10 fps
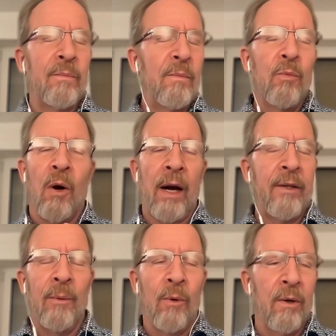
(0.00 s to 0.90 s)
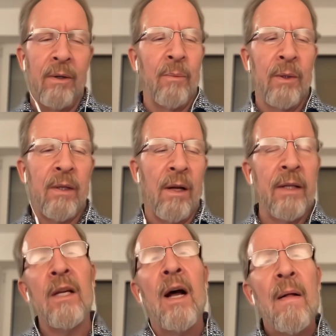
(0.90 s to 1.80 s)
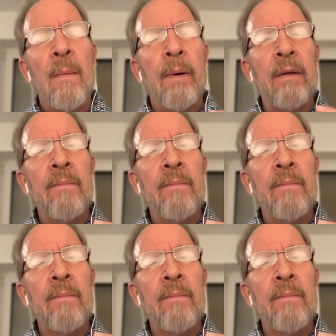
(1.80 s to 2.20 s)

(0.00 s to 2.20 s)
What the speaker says: rock your world with all this. But